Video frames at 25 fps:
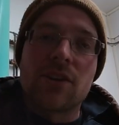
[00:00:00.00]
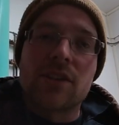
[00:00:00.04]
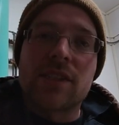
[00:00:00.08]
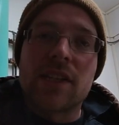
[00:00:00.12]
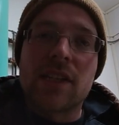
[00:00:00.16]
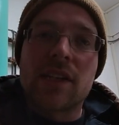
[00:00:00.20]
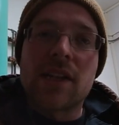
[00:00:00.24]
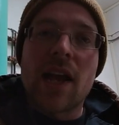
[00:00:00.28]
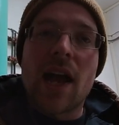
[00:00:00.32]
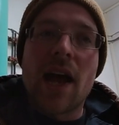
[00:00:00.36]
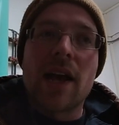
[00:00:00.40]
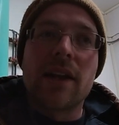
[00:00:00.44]
looks
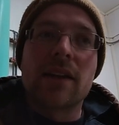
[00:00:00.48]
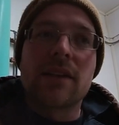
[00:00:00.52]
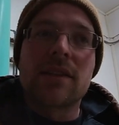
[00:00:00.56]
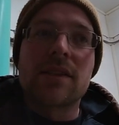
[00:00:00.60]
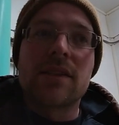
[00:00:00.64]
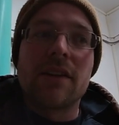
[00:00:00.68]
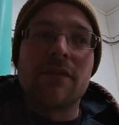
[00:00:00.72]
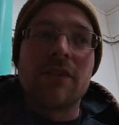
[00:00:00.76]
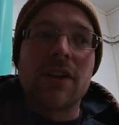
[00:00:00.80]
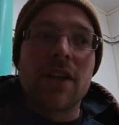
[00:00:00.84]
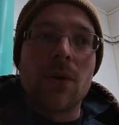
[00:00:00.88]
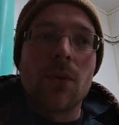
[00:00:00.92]
at
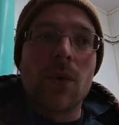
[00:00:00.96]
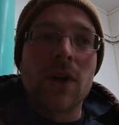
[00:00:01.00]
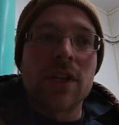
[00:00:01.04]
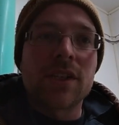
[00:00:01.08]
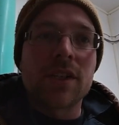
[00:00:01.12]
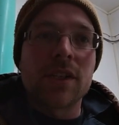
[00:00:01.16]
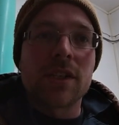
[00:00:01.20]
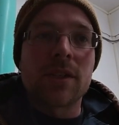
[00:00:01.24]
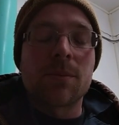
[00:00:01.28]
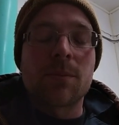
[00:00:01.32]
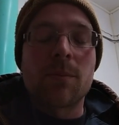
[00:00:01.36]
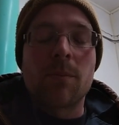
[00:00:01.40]
conductivity,
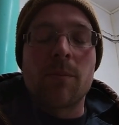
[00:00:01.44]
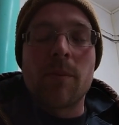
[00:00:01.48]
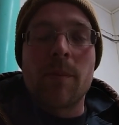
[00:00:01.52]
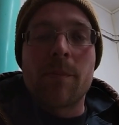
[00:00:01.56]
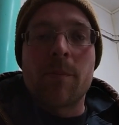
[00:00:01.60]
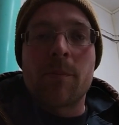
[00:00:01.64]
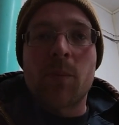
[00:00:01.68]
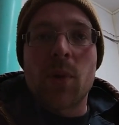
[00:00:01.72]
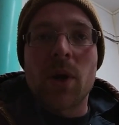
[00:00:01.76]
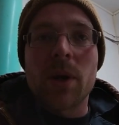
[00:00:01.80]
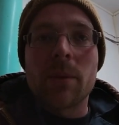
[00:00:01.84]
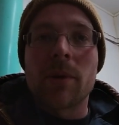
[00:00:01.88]
which is
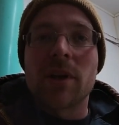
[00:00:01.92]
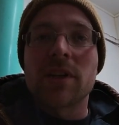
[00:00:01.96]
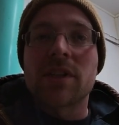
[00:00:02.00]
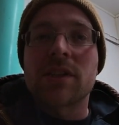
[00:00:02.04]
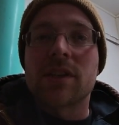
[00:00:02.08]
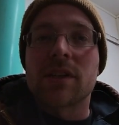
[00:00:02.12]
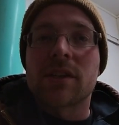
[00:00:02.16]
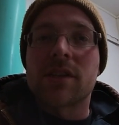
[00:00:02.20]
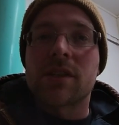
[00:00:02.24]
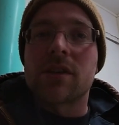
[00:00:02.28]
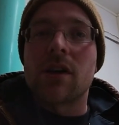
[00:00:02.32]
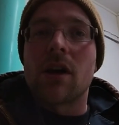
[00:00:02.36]
pretty much
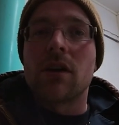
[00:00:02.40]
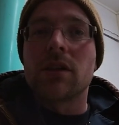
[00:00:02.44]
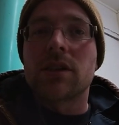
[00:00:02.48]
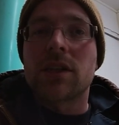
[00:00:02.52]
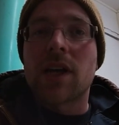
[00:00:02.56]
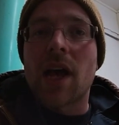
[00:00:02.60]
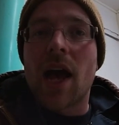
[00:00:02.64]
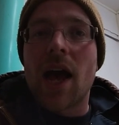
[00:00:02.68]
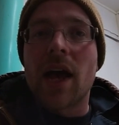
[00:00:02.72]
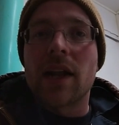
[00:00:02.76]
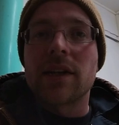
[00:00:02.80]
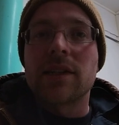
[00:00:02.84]
the
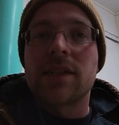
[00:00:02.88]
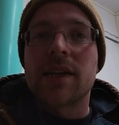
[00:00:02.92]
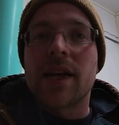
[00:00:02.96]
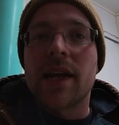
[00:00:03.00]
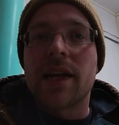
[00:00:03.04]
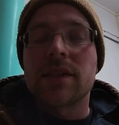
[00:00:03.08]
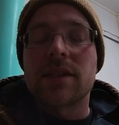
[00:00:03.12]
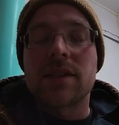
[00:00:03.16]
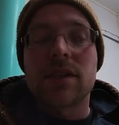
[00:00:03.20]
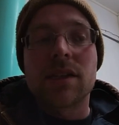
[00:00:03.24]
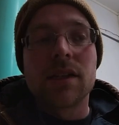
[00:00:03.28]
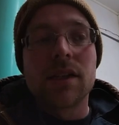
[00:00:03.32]
salt
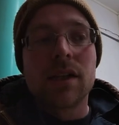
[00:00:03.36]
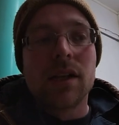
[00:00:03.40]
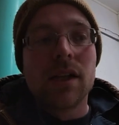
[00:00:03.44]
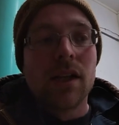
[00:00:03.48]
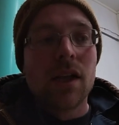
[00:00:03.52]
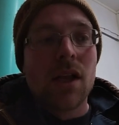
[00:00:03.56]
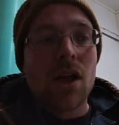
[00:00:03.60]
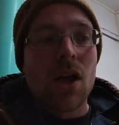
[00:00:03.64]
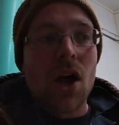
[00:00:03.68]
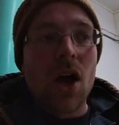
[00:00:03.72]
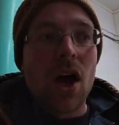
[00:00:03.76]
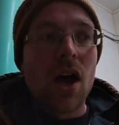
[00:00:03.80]
content
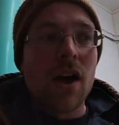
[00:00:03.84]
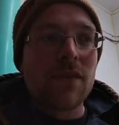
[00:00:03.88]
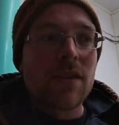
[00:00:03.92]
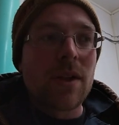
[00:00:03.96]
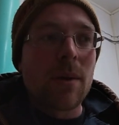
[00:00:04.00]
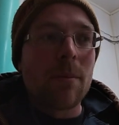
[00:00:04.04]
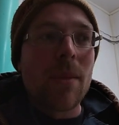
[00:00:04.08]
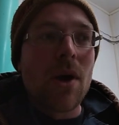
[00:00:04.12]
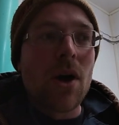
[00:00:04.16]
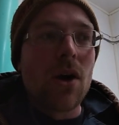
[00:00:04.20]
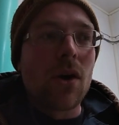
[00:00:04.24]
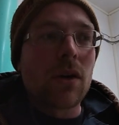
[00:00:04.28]
of
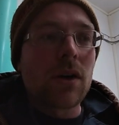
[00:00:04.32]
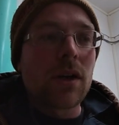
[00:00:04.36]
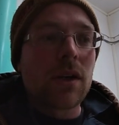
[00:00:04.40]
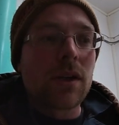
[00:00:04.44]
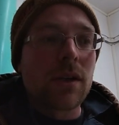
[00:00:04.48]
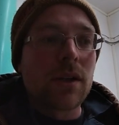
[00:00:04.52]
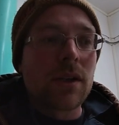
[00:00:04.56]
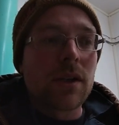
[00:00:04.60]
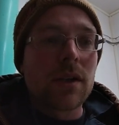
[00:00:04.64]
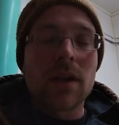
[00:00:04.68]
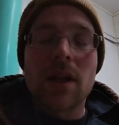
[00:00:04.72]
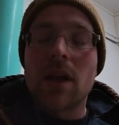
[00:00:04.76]
the milk.
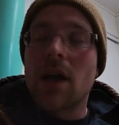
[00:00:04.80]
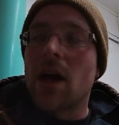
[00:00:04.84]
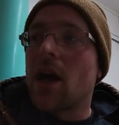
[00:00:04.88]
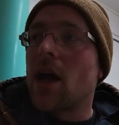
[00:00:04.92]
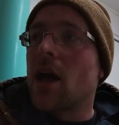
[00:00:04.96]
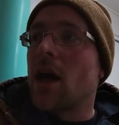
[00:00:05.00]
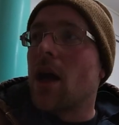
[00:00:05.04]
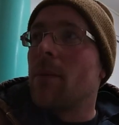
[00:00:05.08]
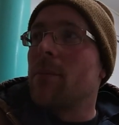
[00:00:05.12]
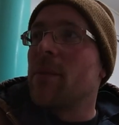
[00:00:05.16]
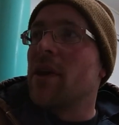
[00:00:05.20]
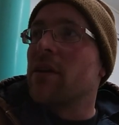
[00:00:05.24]

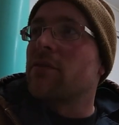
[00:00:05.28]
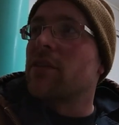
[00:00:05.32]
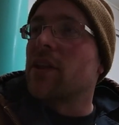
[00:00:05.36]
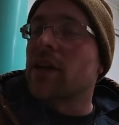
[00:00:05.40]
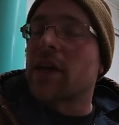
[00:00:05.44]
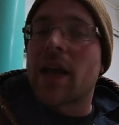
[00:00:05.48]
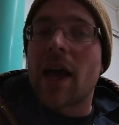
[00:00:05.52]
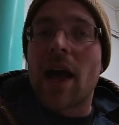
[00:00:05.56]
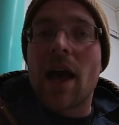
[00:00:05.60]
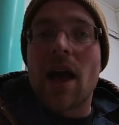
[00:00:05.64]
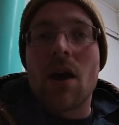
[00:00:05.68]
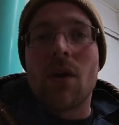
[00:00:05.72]
Um, if the
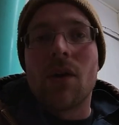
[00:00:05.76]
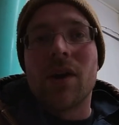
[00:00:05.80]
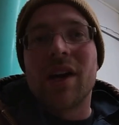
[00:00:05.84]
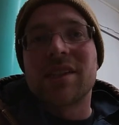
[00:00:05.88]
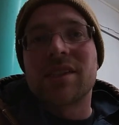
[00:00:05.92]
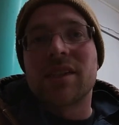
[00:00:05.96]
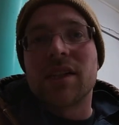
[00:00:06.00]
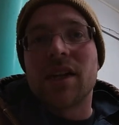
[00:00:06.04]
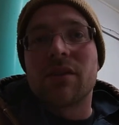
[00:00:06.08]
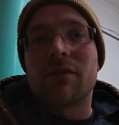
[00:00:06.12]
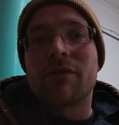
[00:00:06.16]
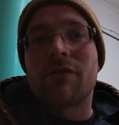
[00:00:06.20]
cow
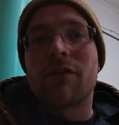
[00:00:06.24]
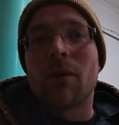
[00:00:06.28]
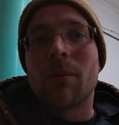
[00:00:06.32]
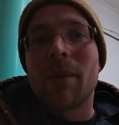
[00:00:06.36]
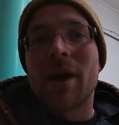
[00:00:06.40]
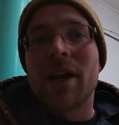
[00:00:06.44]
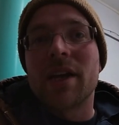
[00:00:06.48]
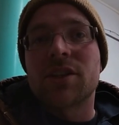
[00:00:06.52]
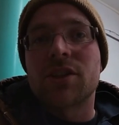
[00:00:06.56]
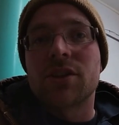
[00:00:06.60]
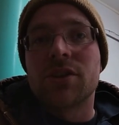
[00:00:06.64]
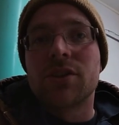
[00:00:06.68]
has an
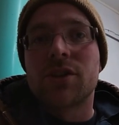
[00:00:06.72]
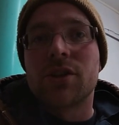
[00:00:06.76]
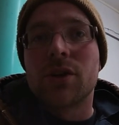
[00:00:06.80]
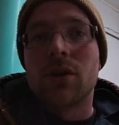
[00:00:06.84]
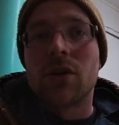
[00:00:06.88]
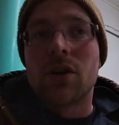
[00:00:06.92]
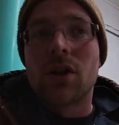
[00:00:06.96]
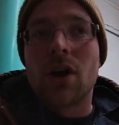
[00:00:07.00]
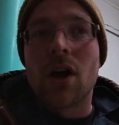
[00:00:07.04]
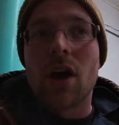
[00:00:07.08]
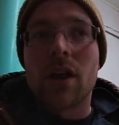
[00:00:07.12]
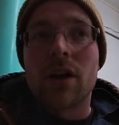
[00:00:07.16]
inflammation
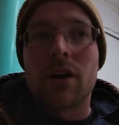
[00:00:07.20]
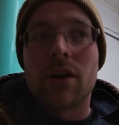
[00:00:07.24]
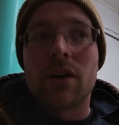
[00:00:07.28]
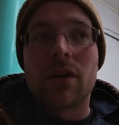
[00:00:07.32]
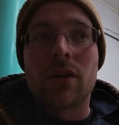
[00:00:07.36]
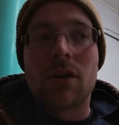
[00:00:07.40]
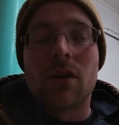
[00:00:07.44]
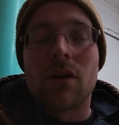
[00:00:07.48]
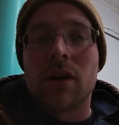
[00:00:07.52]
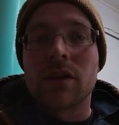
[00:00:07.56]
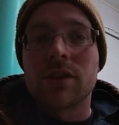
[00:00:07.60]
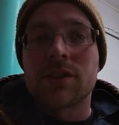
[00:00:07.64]
to her
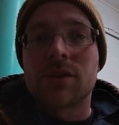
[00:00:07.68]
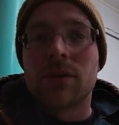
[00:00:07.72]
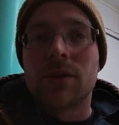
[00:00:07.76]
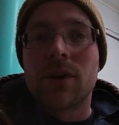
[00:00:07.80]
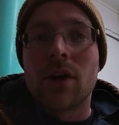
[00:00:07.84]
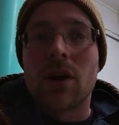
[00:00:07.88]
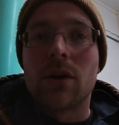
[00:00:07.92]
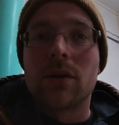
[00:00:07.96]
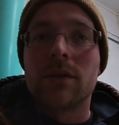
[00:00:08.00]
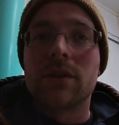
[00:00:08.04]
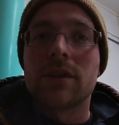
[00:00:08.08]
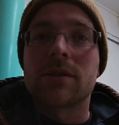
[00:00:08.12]
udder, also
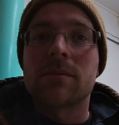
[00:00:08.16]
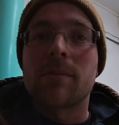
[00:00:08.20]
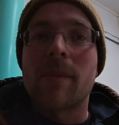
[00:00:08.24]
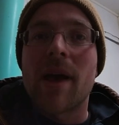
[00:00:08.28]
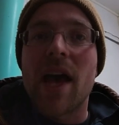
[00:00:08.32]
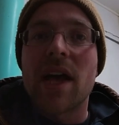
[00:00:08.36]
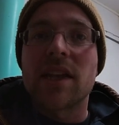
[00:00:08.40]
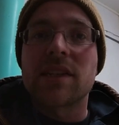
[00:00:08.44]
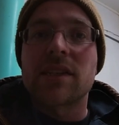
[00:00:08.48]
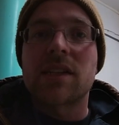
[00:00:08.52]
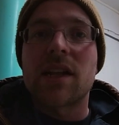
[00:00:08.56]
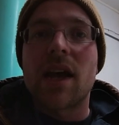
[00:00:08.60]
known as
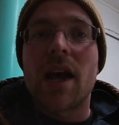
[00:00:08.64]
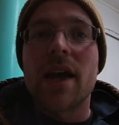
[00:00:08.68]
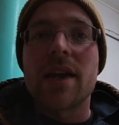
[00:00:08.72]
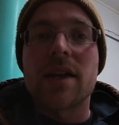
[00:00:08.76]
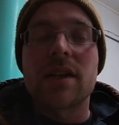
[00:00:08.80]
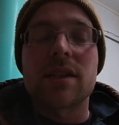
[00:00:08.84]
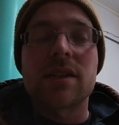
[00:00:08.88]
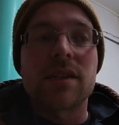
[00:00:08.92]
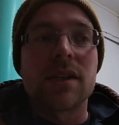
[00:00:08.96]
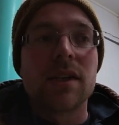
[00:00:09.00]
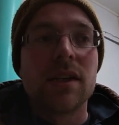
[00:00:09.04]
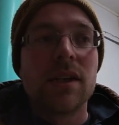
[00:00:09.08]

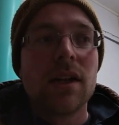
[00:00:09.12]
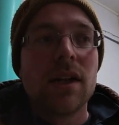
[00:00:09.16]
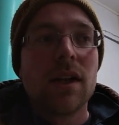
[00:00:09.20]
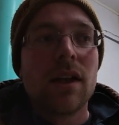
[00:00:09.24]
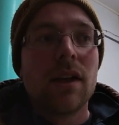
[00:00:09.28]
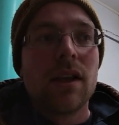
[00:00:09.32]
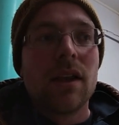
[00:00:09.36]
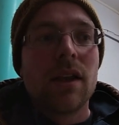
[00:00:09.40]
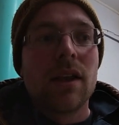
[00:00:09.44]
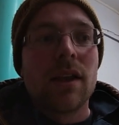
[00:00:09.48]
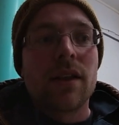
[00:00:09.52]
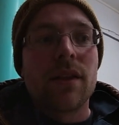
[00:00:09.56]
mastitis,
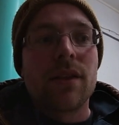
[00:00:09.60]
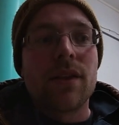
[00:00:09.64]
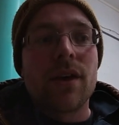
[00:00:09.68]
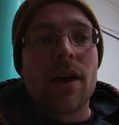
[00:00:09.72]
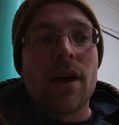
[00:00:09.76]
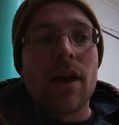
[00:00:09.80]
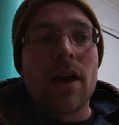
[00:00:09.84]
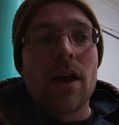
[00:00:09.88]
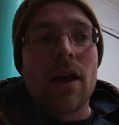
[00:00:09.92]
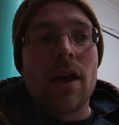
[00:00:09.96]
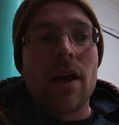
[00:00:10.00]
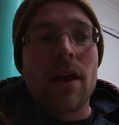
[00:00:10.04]

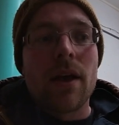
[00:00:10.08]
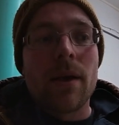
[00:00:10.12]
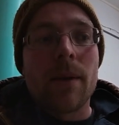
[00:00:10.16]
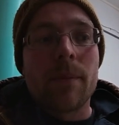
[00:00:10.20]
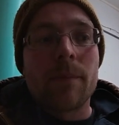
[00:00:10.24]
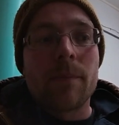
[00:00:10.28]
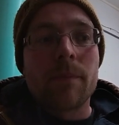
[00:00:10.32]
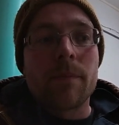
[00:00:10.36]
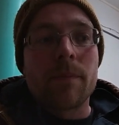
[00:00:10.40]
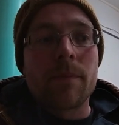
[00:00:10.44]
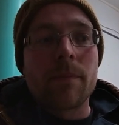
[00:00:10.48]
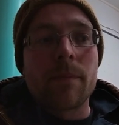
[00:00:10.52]
the
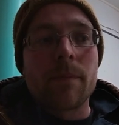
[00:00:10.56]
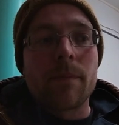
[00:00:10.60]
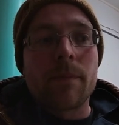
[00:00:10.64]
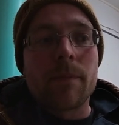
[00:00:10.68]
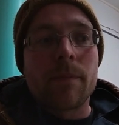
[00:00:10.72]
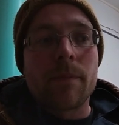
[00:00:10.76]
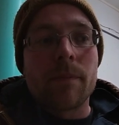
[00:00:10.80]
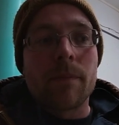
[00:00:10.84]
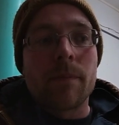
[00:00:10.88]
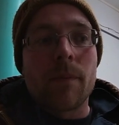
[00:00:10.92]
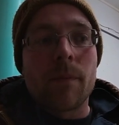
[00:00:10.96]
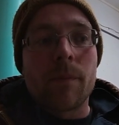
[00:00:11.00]

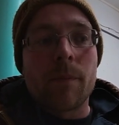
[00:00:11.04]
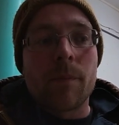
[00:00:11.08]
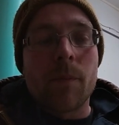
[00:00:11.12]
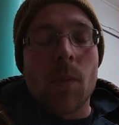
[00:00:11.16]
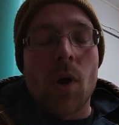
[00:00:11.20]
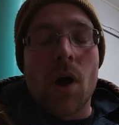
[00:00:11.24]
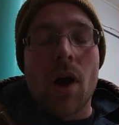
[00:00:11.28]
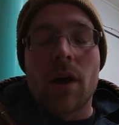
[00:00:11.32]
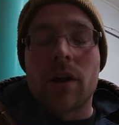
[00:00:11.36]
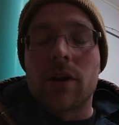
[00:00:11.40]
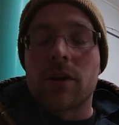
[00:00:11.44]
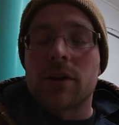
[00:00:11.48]

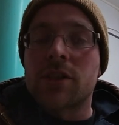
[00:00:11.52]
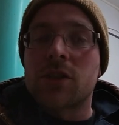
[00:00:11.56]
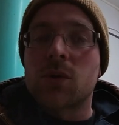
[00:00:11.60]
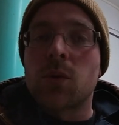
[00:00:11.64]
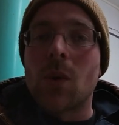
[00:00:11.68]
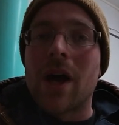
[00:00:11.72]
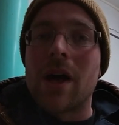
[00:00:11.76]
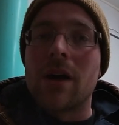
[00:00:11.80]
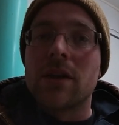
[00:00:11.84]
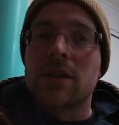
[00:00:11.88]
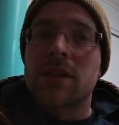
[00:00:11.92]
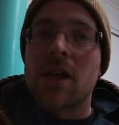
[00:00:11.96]
udder
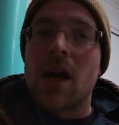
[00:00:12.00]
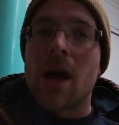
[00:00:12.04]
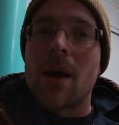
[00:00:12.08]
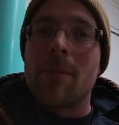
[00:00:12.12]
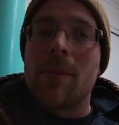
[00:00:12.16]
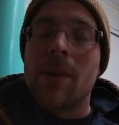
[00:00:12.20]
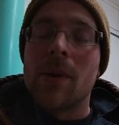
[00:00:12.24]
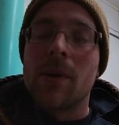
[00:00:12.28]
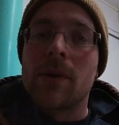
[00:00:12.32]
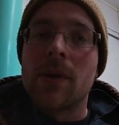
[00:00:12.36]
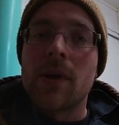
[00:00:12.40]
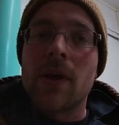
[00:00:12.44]
swells up
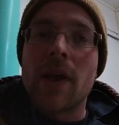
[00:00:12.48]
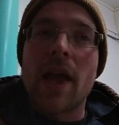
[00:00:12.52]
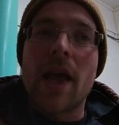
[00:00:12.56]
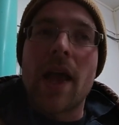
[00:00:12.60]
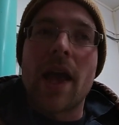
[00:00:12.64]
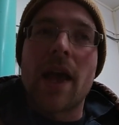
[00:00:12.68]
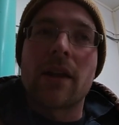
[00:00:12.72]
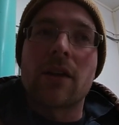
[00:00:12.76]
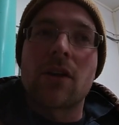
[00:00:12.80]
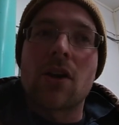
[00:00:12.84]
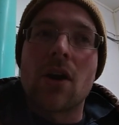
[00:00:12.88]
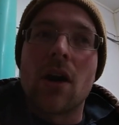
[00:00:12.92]

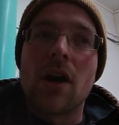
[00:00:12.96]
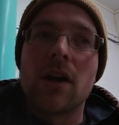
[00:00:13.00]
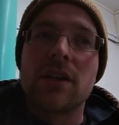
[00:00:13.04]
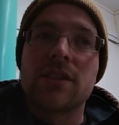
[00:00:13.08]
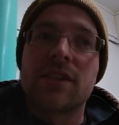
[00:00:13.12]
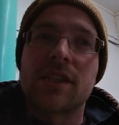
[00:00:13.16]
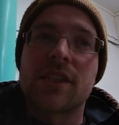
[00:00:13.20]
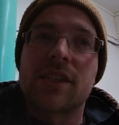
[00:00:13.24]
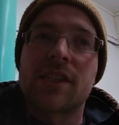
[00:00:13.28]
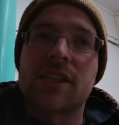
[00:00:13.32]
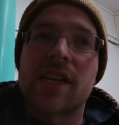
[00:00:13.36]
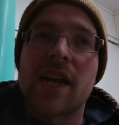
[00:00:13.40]
and
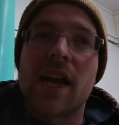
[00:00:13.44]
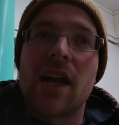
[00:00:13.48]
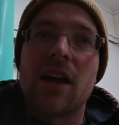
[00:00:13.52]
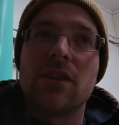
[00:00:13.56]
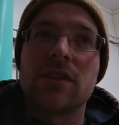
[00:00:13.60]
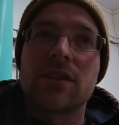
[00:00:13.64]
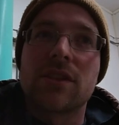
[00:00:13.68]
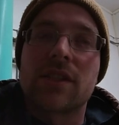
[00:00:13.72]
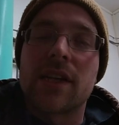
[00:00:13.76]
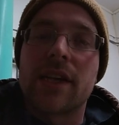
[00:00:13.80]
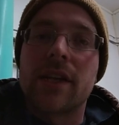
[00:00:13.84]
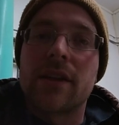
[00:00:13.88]
causes
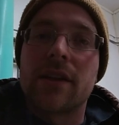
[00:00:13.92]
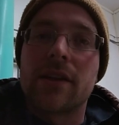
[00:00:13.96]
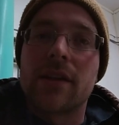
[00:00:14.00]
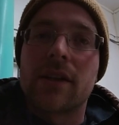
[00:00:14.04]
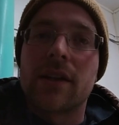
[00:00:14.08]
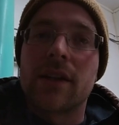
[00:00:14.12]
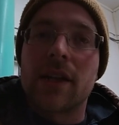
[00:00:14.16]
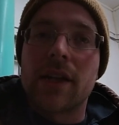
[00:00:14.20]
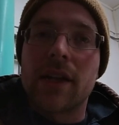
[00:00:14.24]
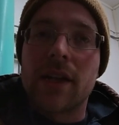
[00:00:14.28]
cells and